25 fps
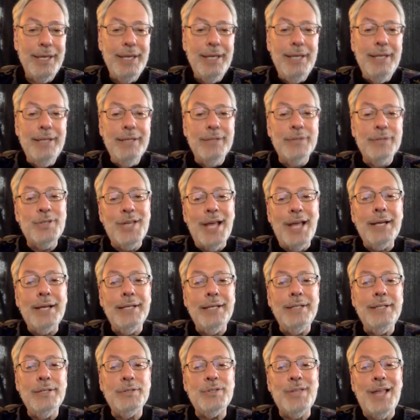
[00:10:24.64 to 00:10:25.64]
The
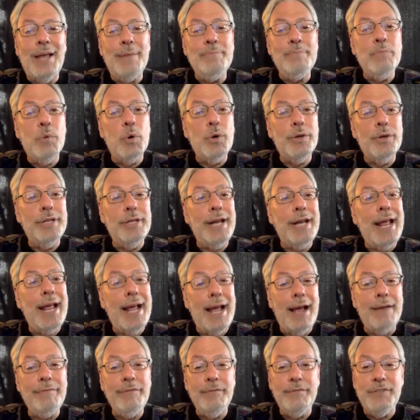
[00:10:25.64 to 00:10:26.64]
second is that more than
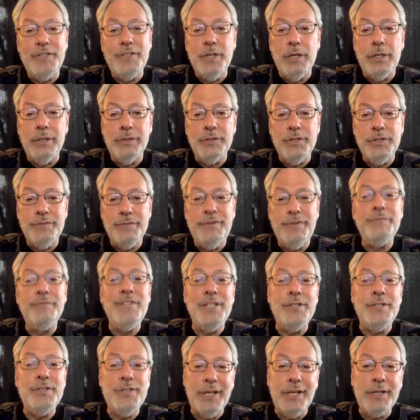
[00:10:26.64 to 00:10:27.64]
half of adults,
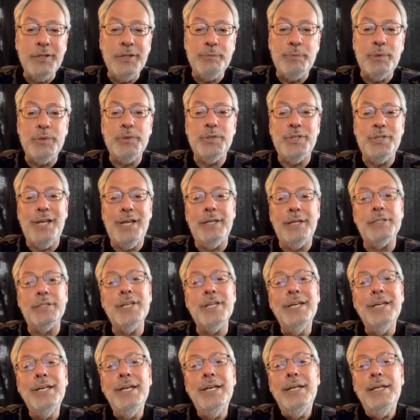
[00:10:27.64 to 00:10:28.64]
56%,
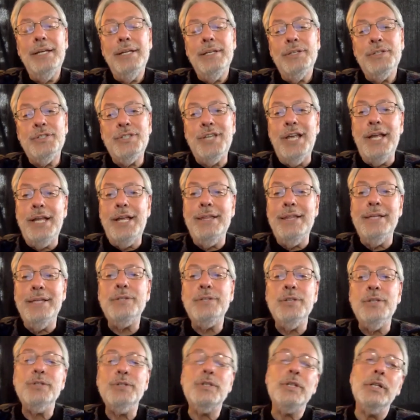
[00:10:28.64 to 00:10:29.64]
say
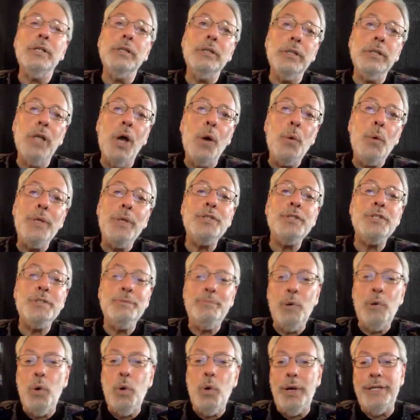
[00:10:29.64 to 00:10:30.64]
this is the lowest
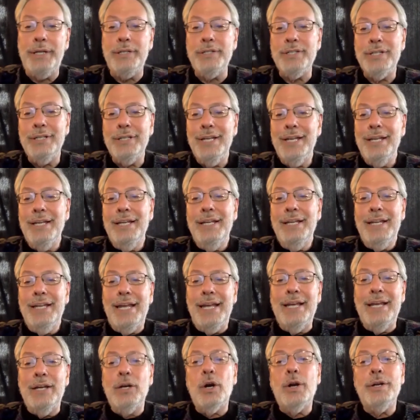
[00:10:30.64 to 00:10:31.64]
point
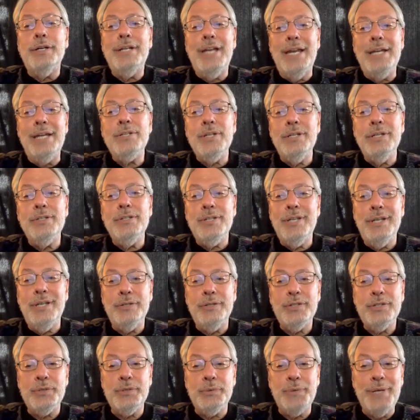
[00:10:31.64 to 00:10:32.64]
in our nation's
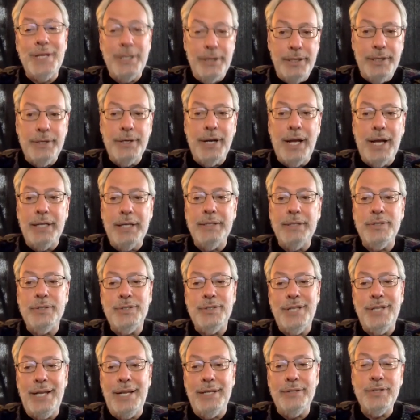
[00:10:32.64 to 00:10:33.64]
history in the United
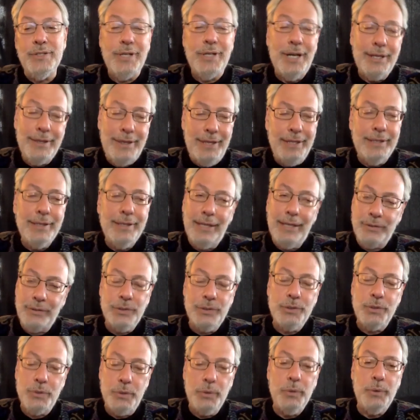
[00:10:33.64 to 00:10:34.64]
States, and I think that's
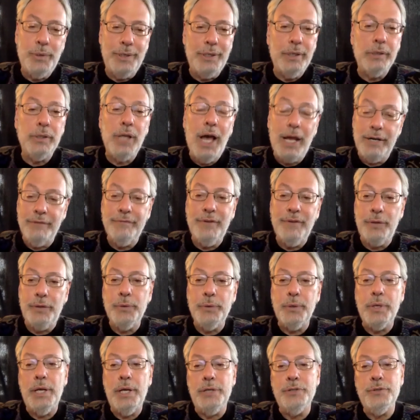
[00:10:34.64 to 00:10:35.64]
true in a lot of other
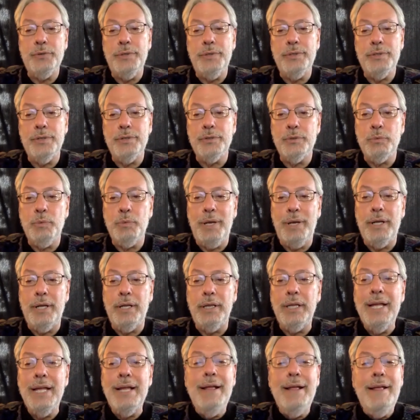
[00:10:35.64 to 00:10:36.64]
countries as well,
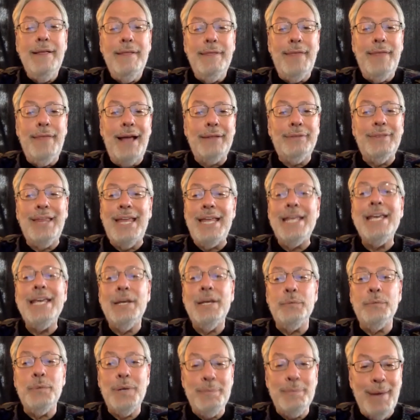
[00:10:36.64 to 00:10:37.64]
that they
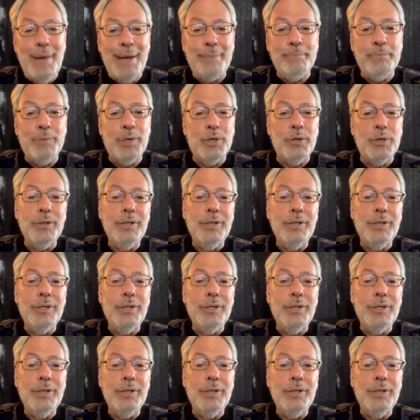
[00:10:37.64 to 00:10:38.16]
can remember.